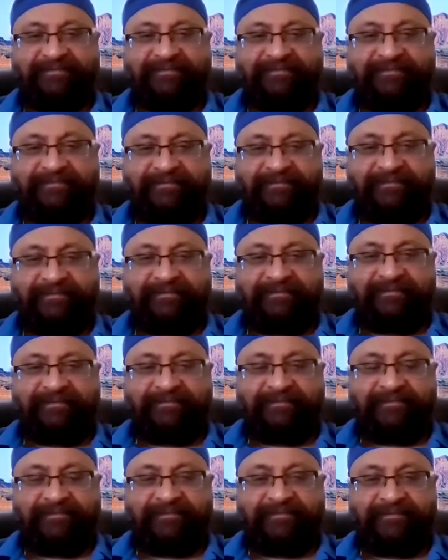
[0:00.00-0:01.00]

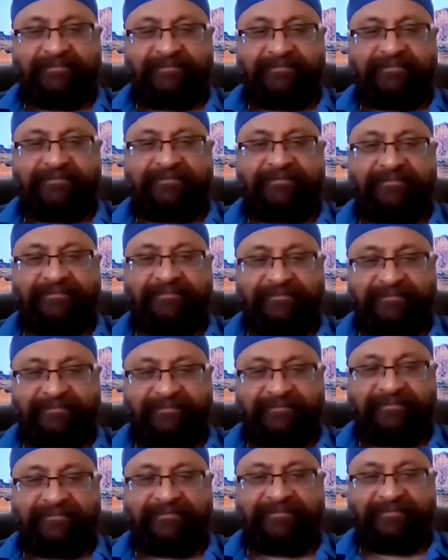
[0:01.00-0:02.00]

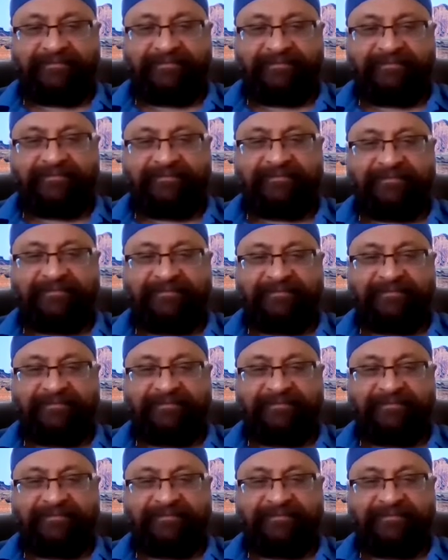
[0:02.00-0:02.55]
No words are spoken by the person on screen.